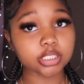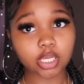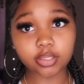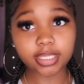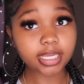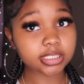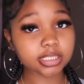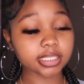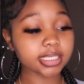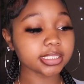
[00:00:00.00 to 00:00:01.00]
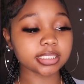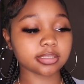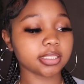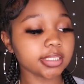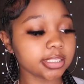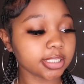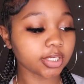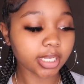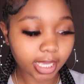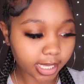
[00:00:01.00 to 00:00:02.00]
so these this is this is
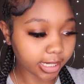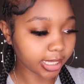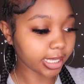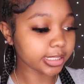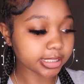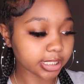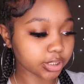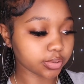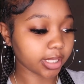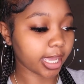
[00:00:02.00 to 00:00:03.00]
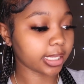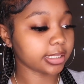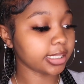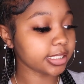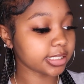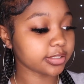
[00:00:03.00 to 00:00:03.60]
literally an essential like this